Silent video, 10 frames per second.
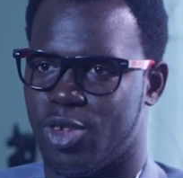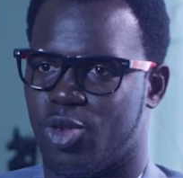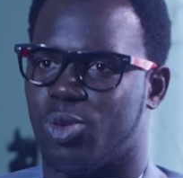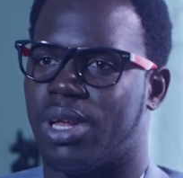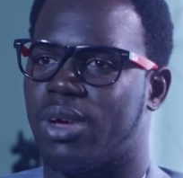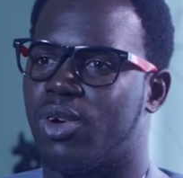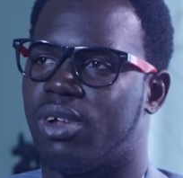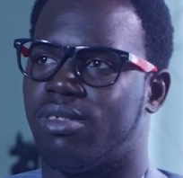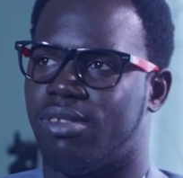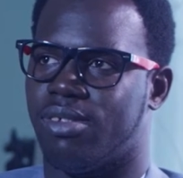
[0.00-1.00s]
So when I
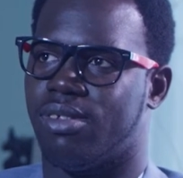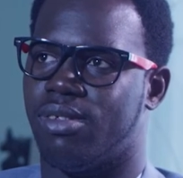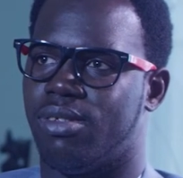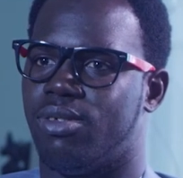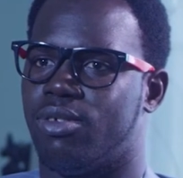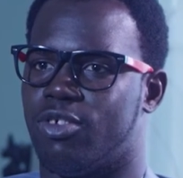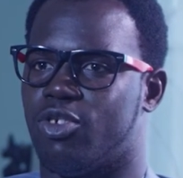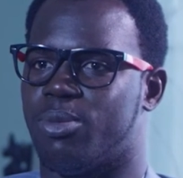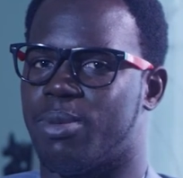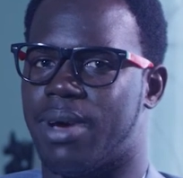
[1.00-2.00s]
got to the
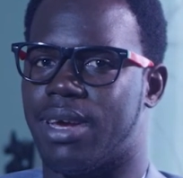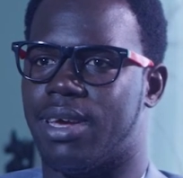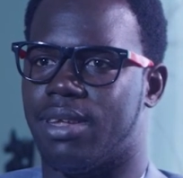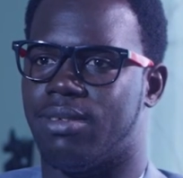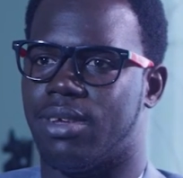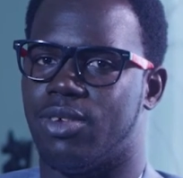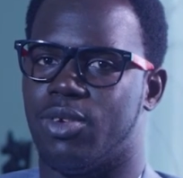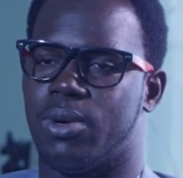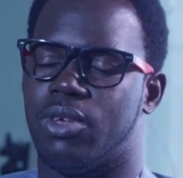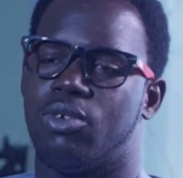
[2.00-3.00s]
supermarket, and
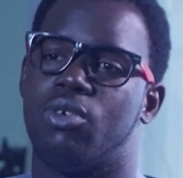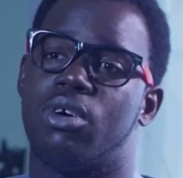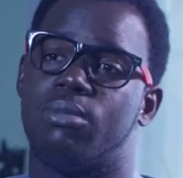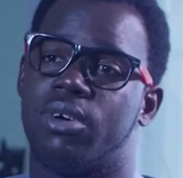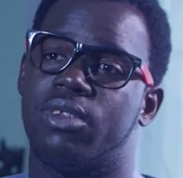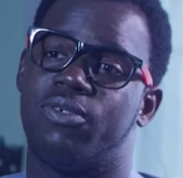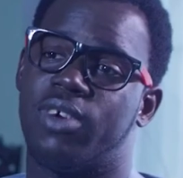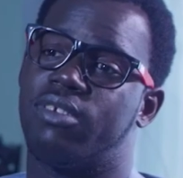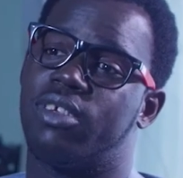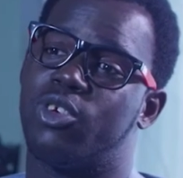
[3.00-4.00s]
when you go abroad, the
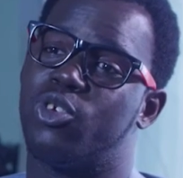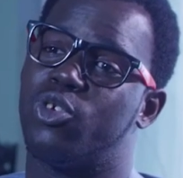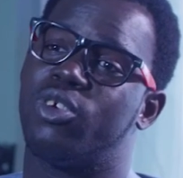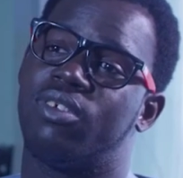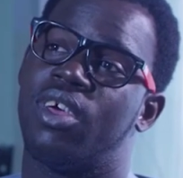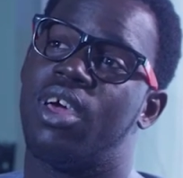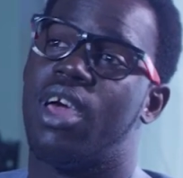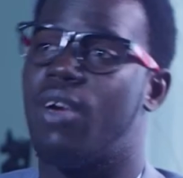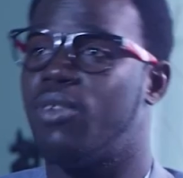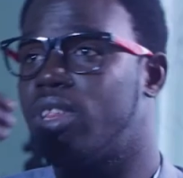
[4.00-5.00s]
first thing you do is
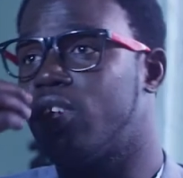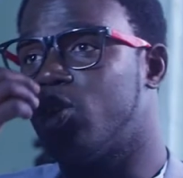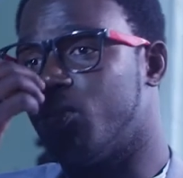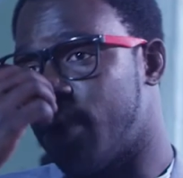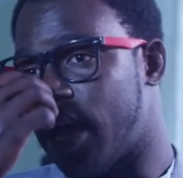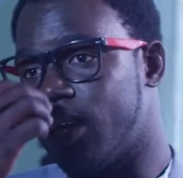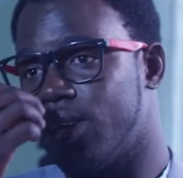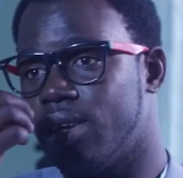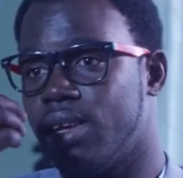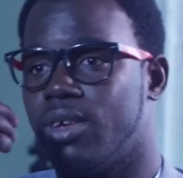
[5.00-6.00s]
everything you buy,
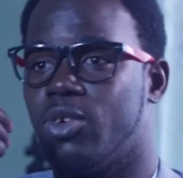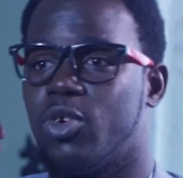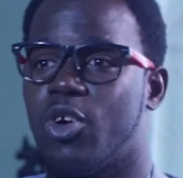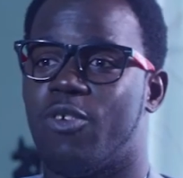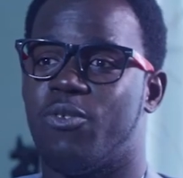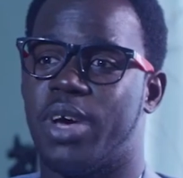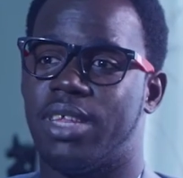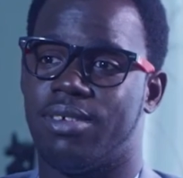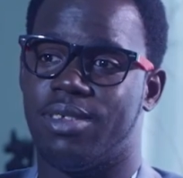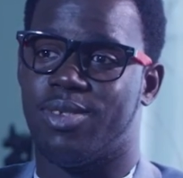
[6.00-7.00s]
you
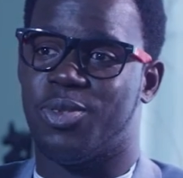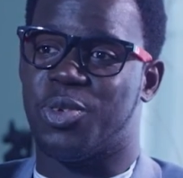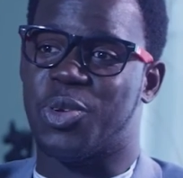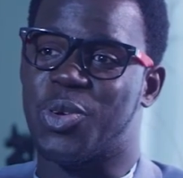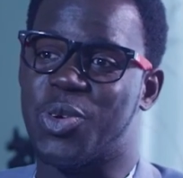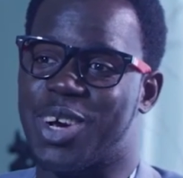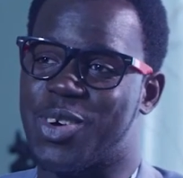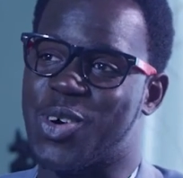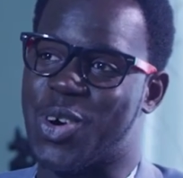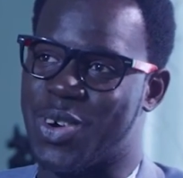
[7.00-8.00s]
convert it to your
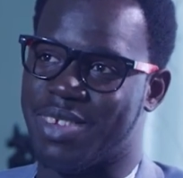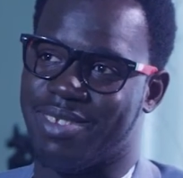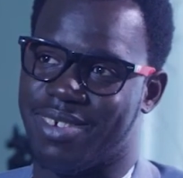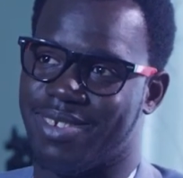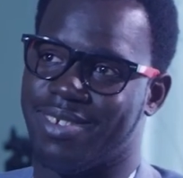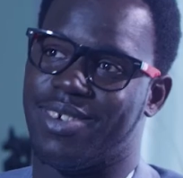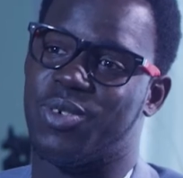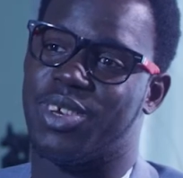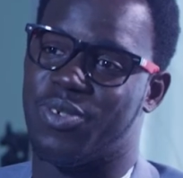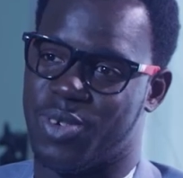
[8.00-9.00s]
local currency to see
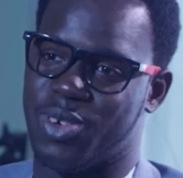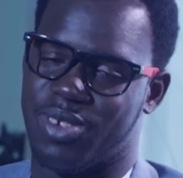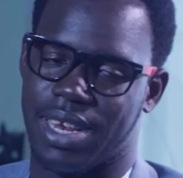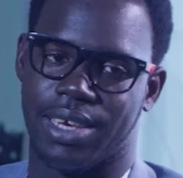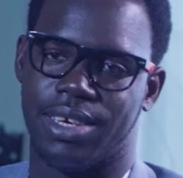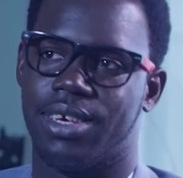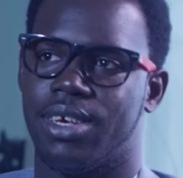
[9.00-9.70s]
what it feels like.